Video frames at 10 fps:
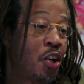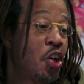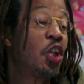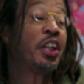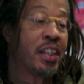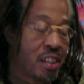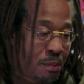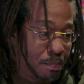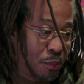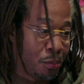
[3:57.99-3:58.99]

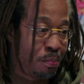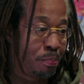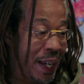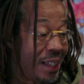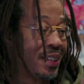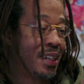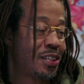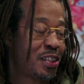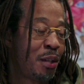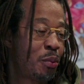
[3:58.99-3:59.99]
earliest
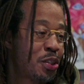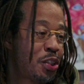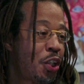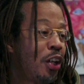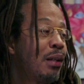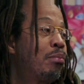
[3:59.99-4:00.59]
paintings, and it was a Charlie